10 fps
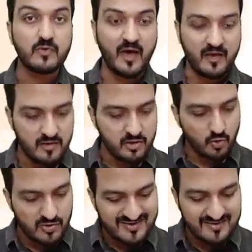and
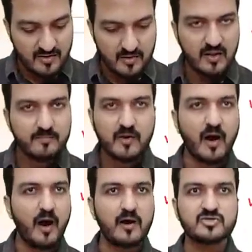total labor
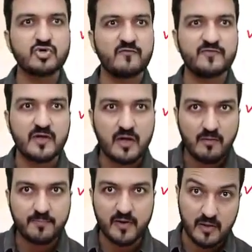hours of the
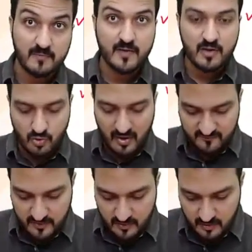company. You
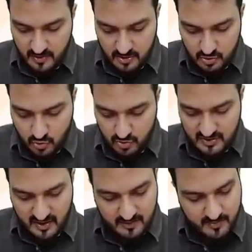have here total
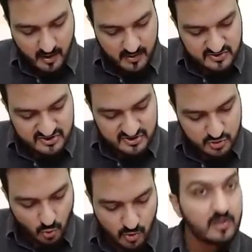labor hours
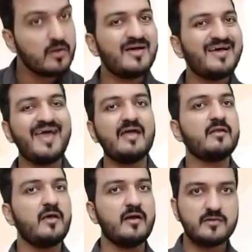total
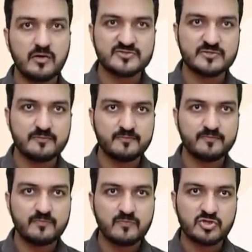88,000.
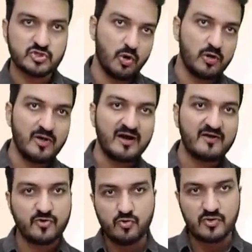So all you have
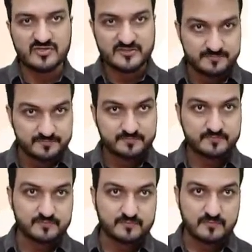to do is
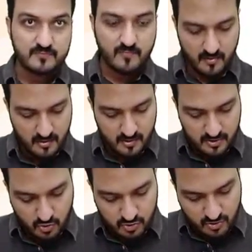
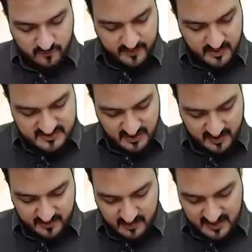total overheads
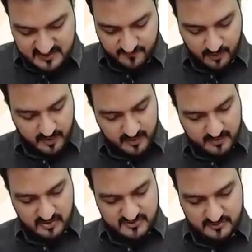
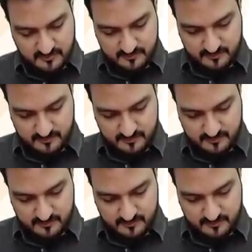18,48,000